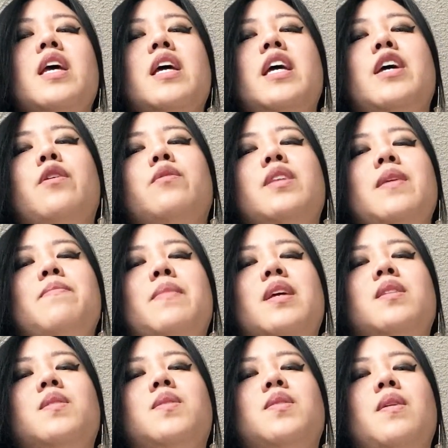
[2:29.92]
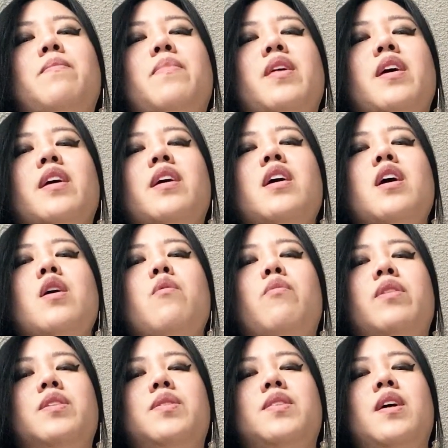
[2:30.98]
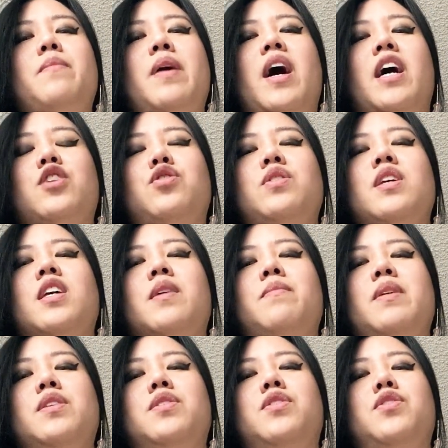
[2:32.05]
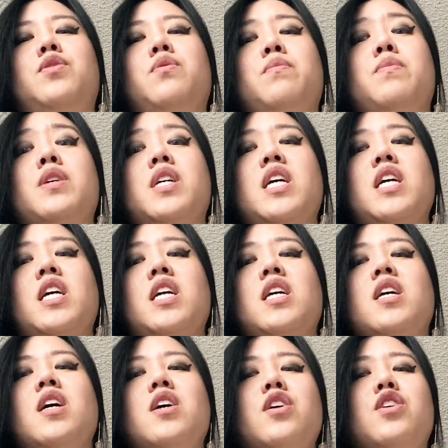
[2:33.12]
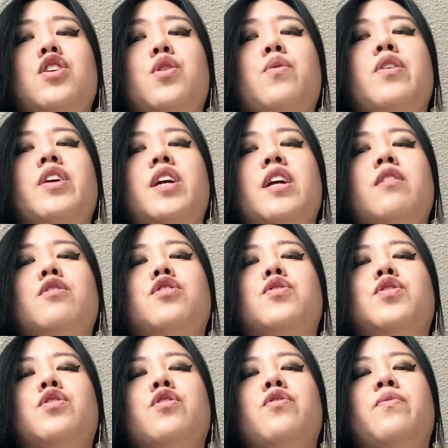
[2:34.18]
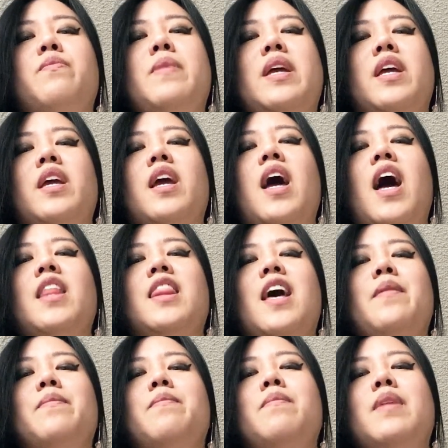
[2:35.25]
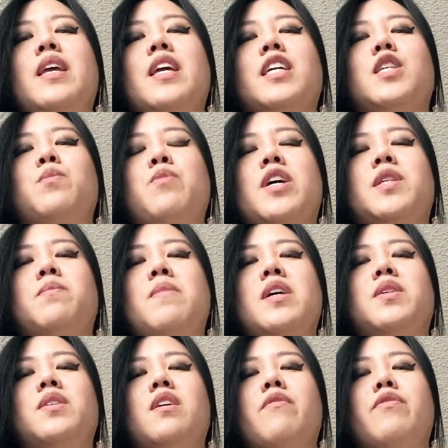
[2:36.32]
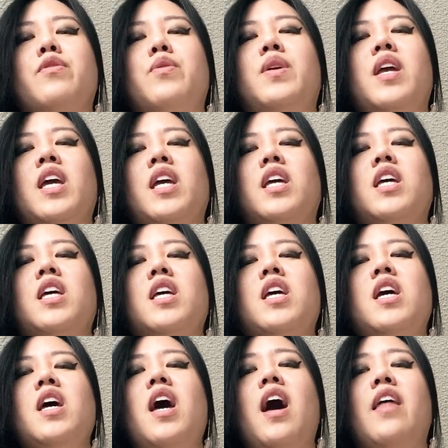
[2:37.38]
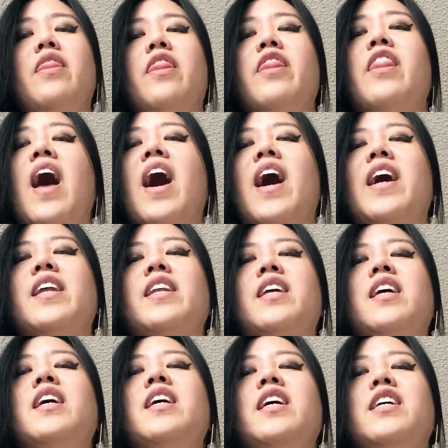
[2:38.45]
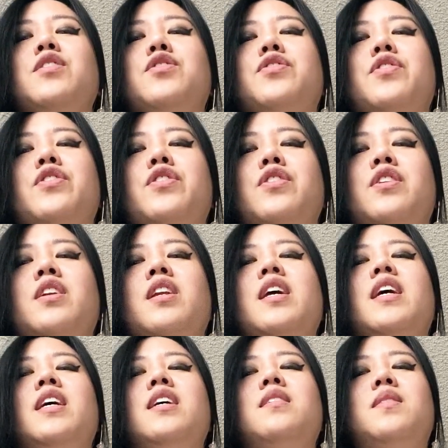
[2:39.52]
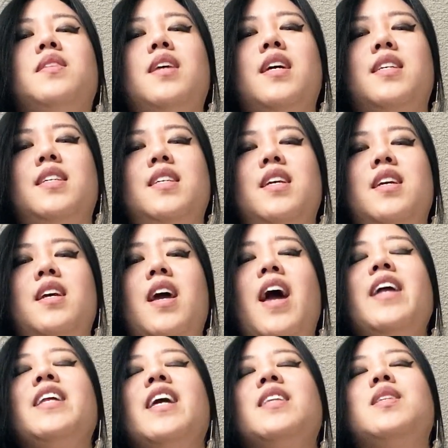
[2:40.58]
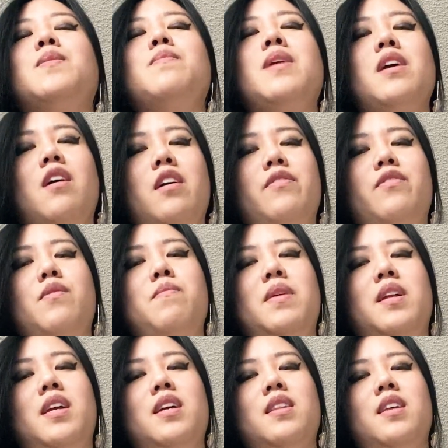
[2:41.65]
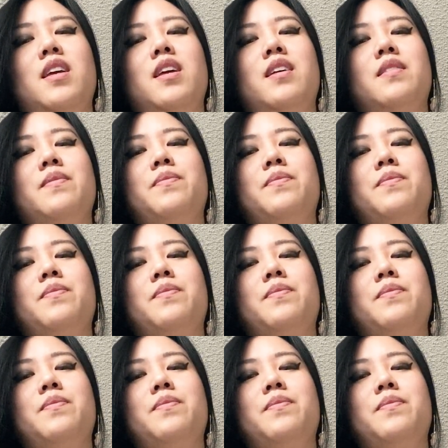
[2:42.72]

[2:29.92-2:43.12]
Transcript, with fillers: It only means something when a sub actually commits to a booking. You are here to serve me and let me express myself through kink. And that, in turn, is sexy and gets me off immediately.